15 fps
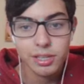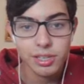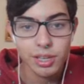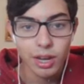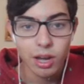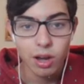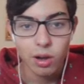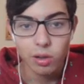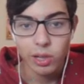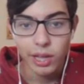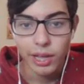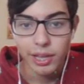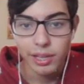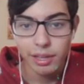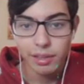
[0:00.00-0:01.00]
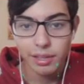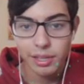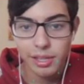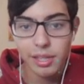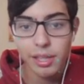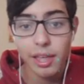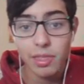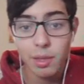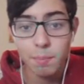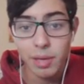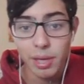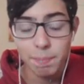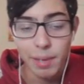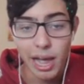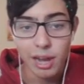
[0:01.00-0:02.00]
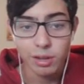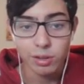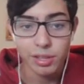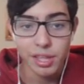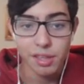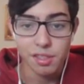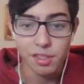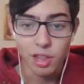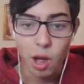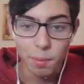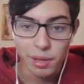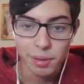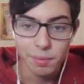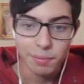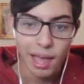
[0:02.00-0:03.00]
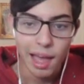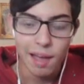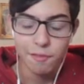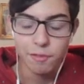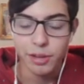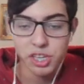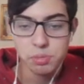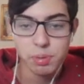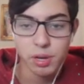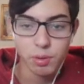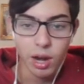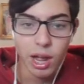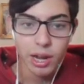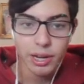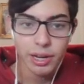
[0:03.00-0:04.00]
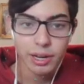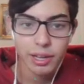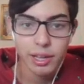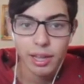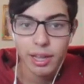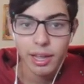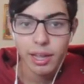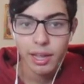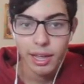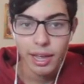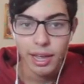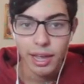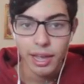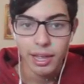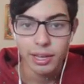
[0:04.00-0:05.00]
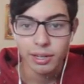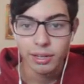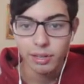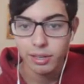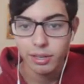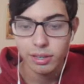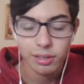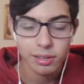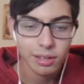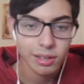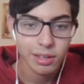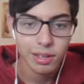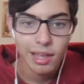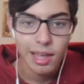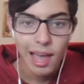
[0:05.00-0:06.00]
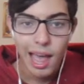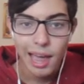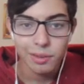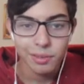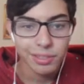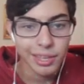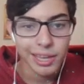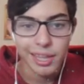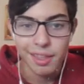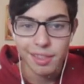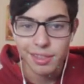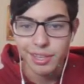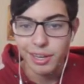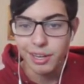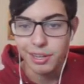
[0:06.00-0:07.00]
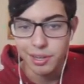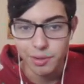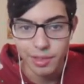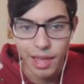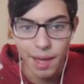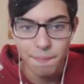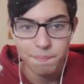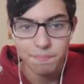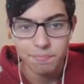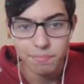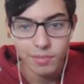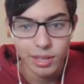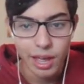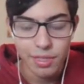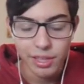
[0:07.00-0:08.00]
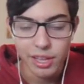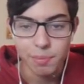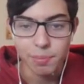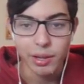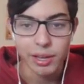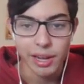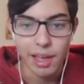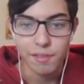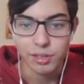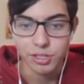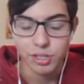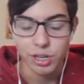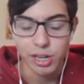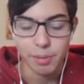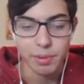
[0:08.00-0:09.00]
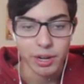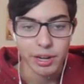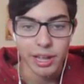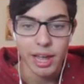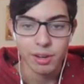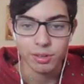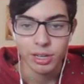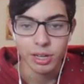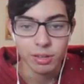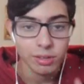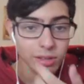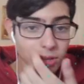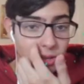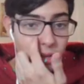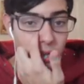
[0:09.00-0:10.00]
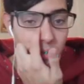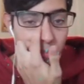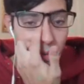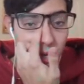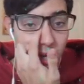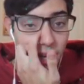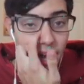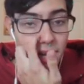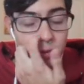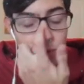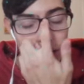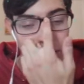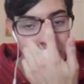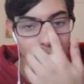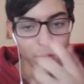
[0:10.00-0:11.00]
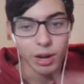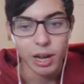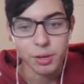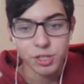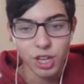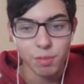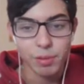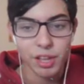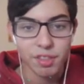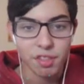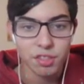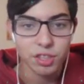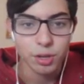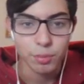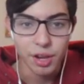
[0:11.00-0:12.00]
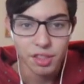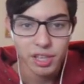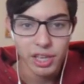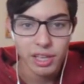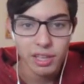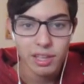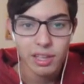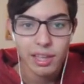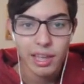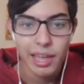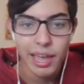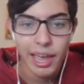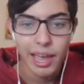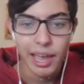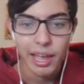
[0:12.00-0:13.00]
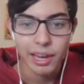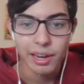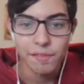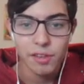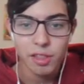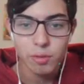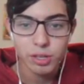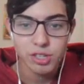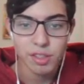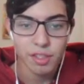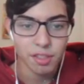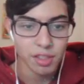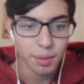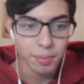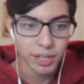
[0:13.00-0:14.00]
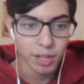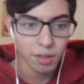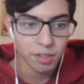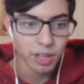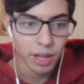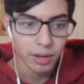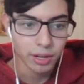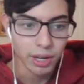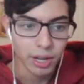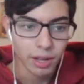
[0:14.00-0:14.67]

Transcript: you know, like, in the meme battle, he saw me have HP Rock, and I don't think he's gonna do that. I think he's probably gonna have a Charty Berry, I don't know. But I didn't want HP Rock just because it's too risky, and if he switches in something else on